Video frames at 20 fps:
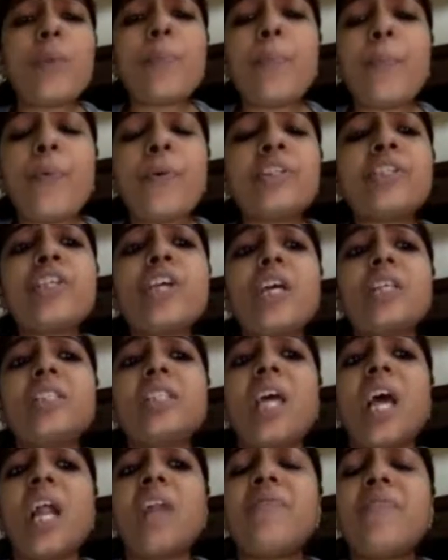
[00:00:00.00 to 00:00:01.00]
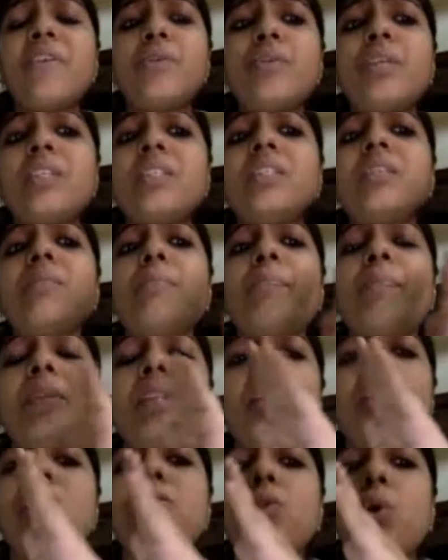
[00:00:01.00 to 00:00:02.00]
Don't put yourself into the
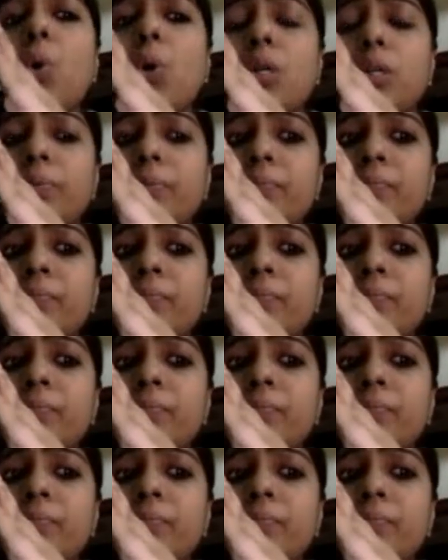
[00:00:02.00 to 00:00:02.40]
sympathy